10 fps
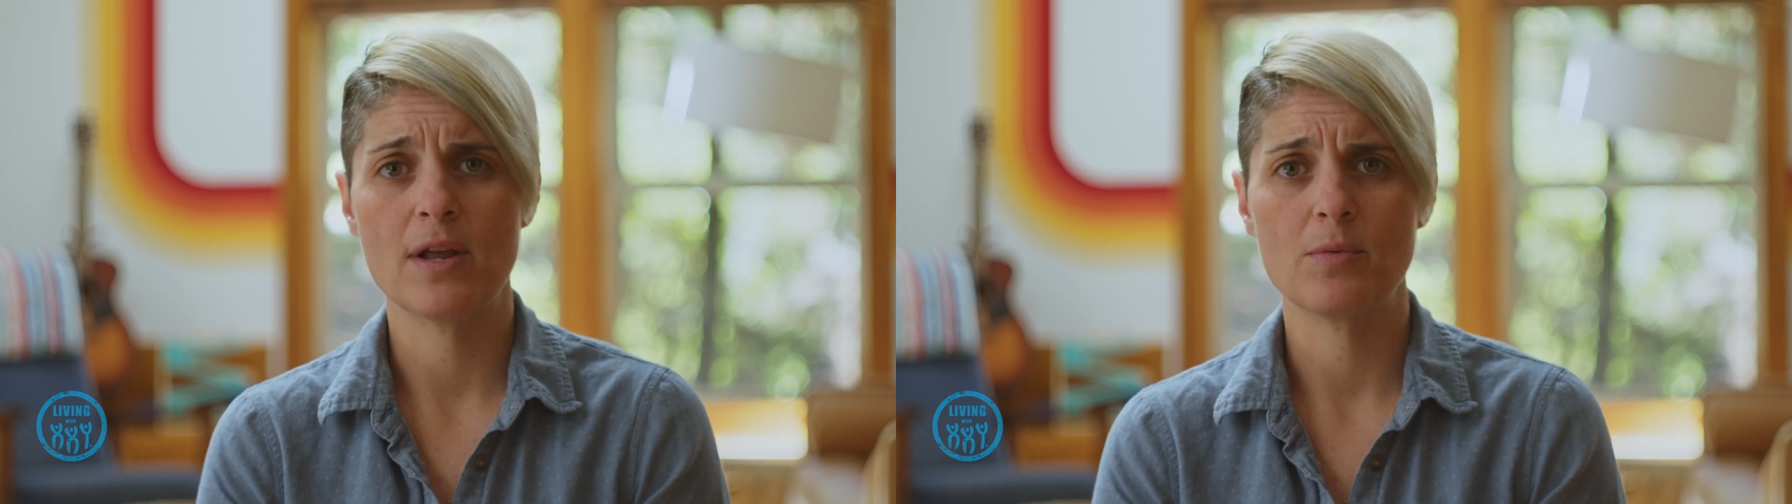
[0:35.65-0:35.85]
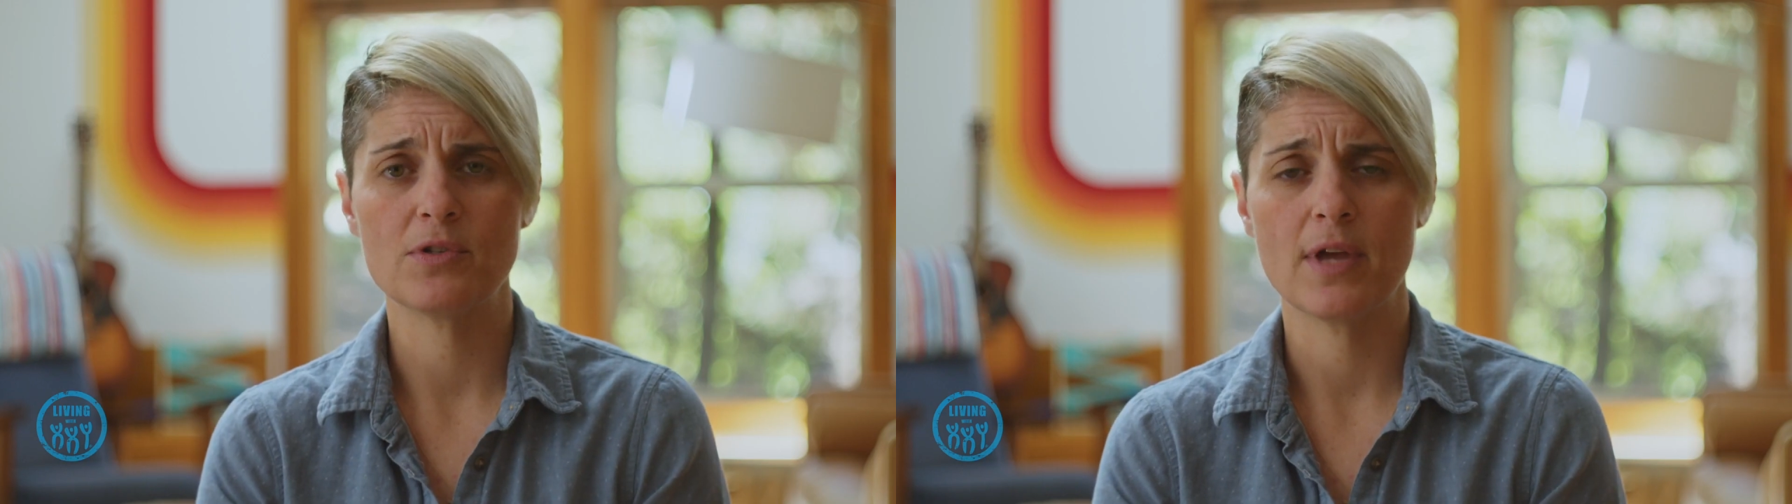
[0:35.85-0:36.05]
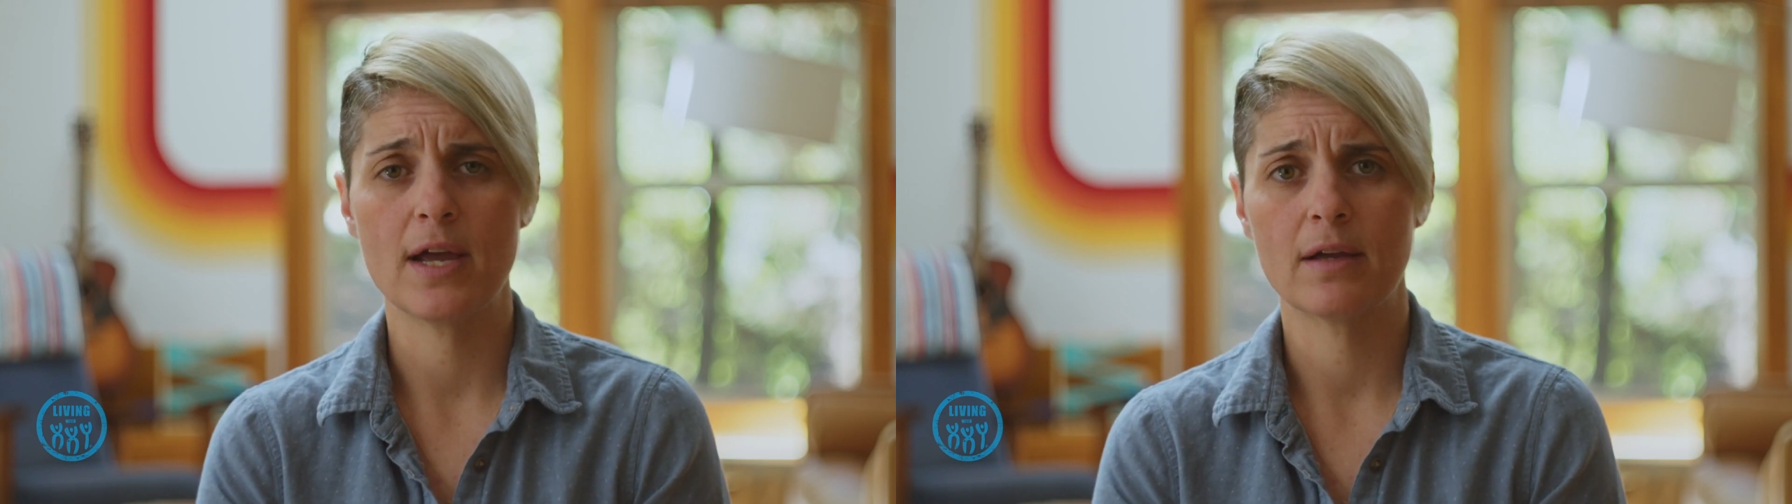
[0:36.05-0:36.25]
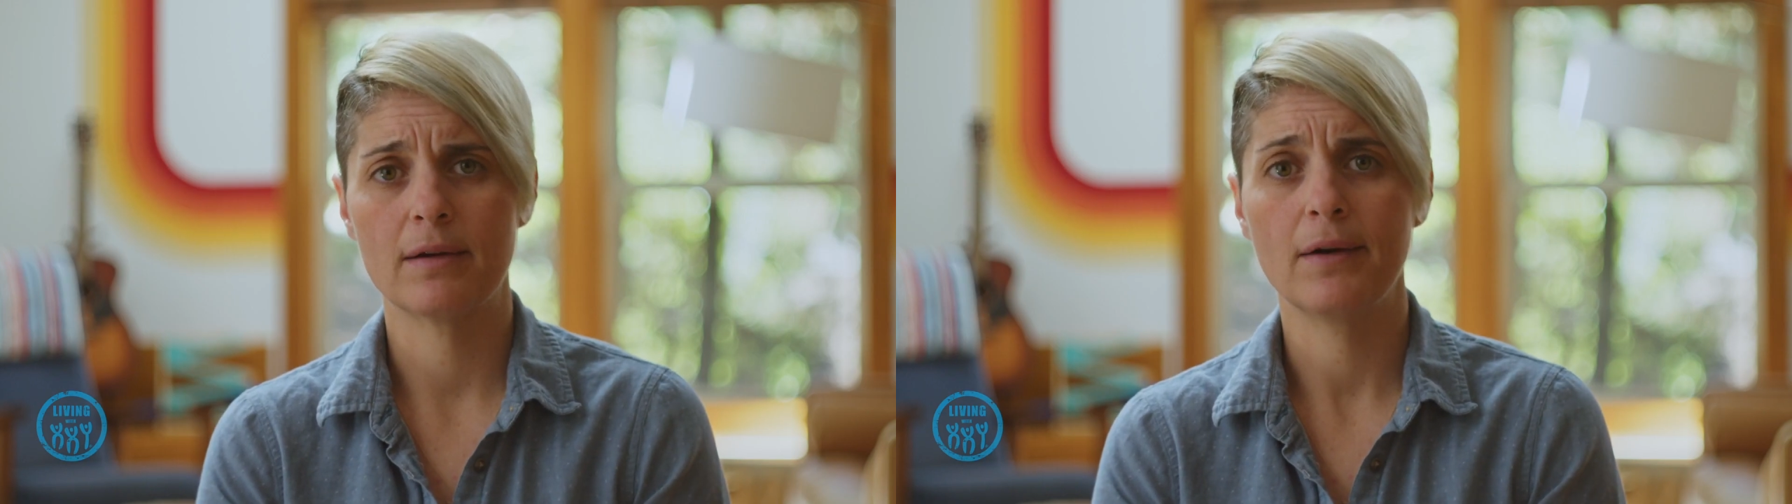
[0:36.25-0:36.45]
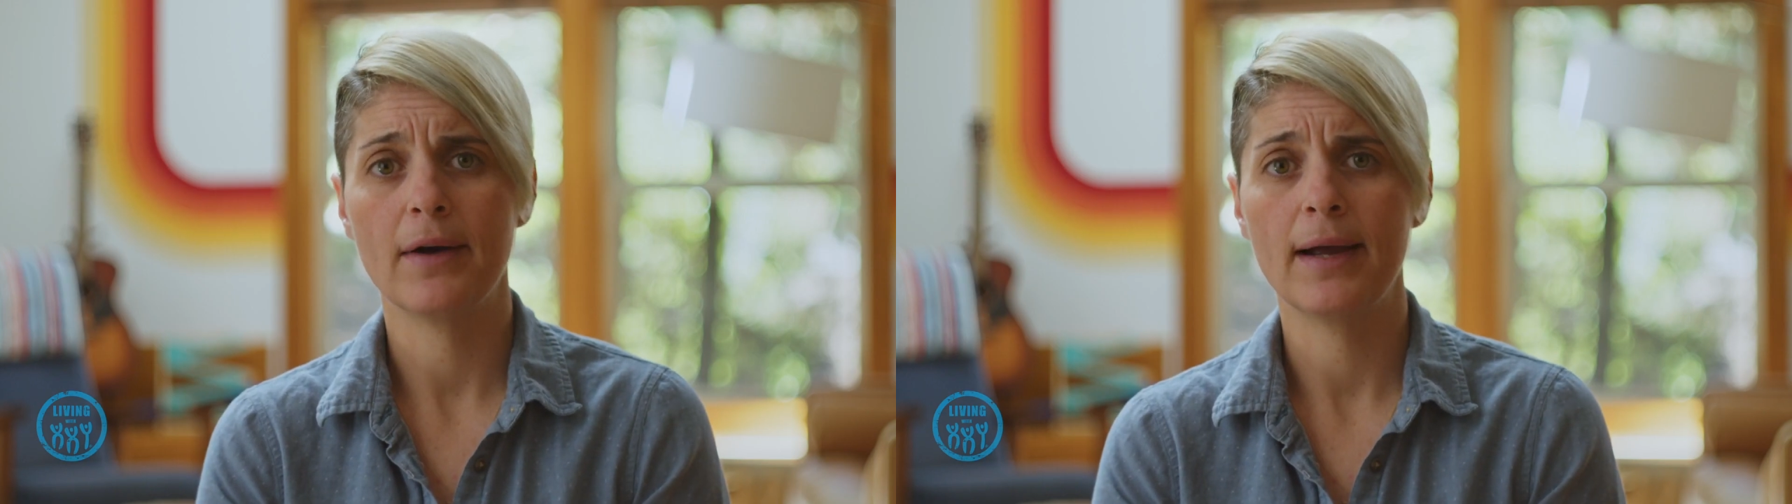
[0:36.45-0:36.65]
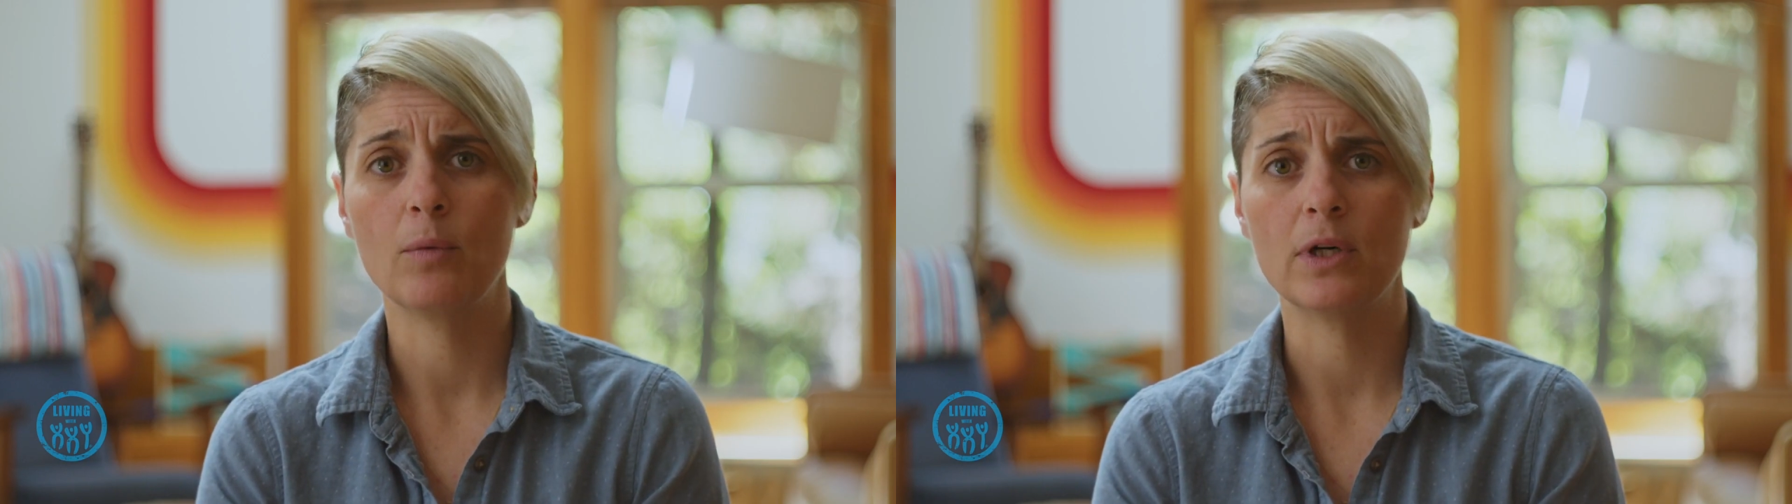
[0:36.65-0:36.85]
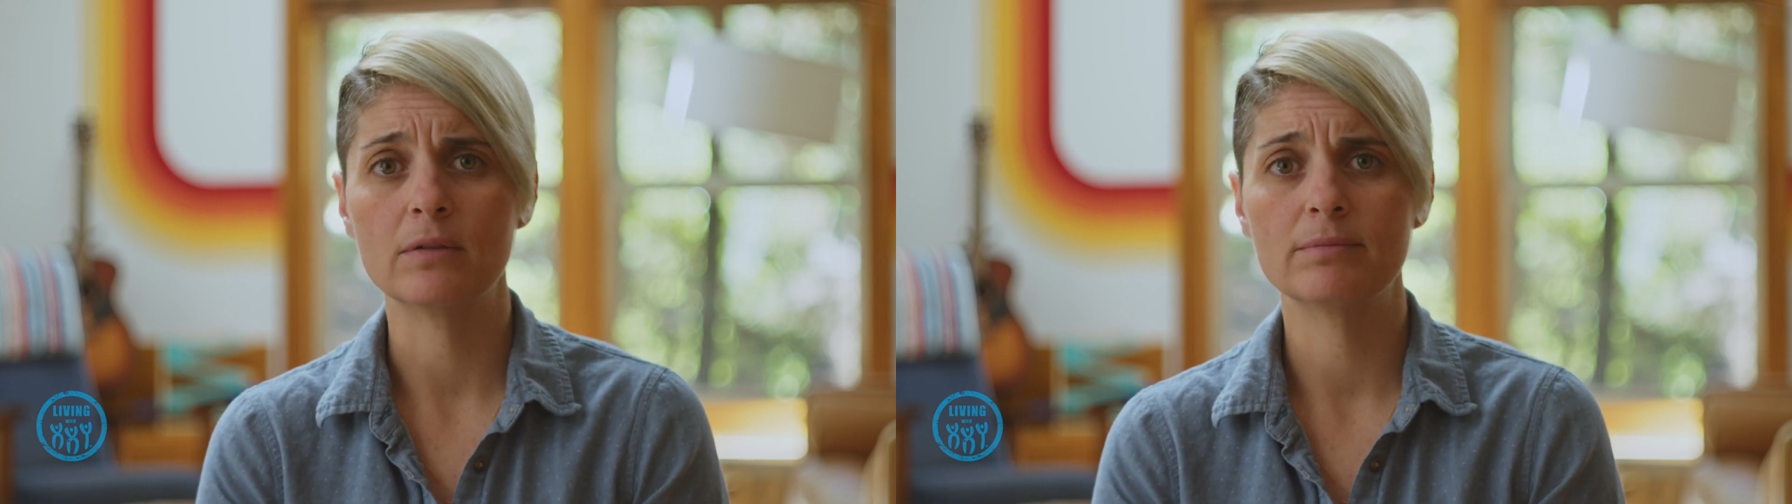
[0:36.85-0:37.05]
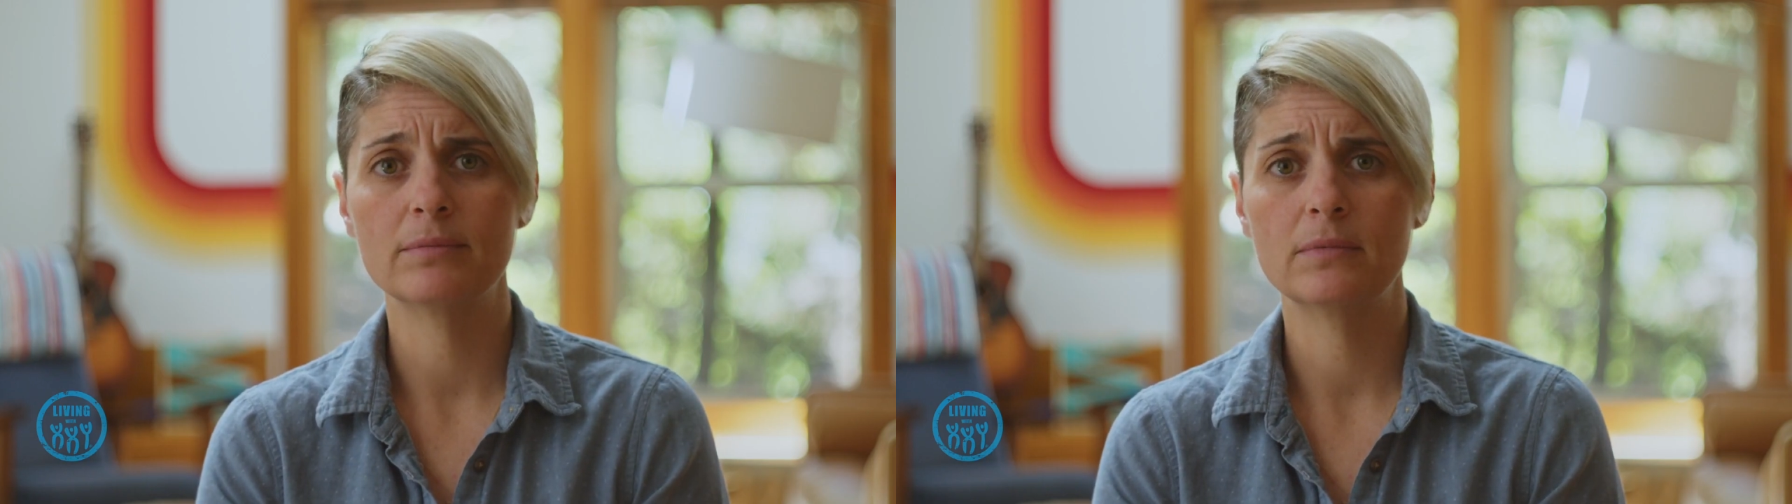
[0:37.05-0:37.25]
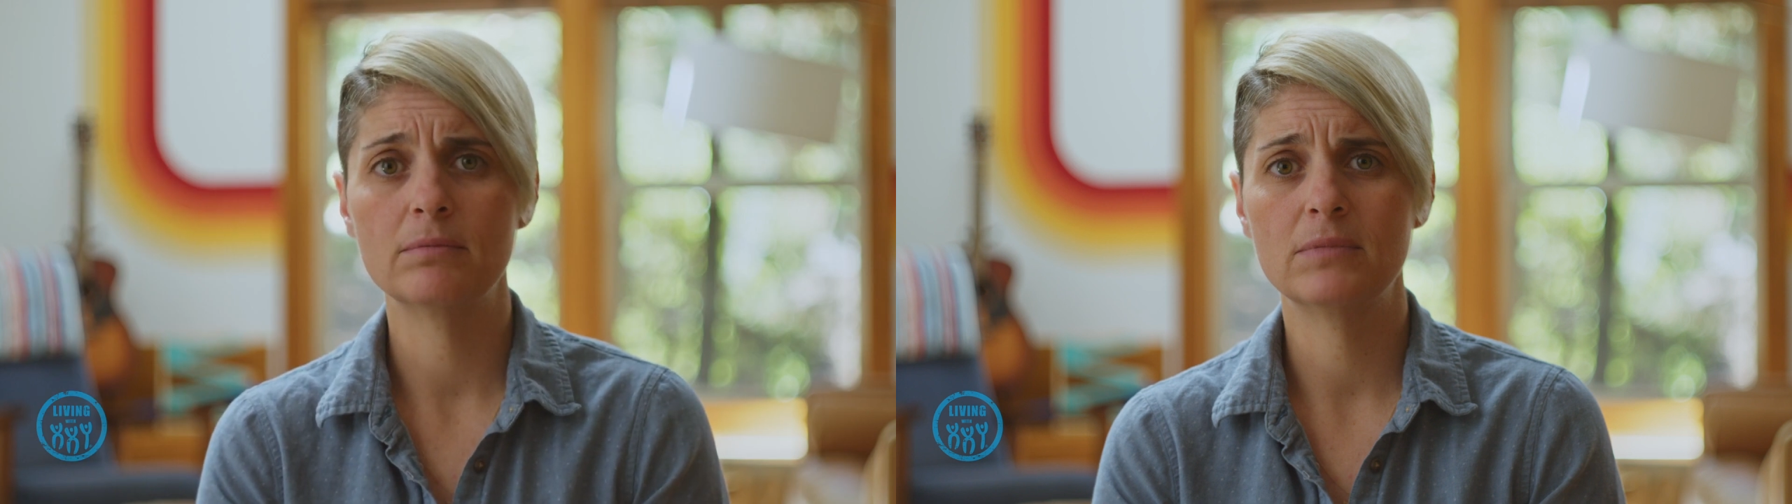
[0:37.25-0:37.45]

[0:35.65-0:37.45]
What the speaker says: it was like, all right, well,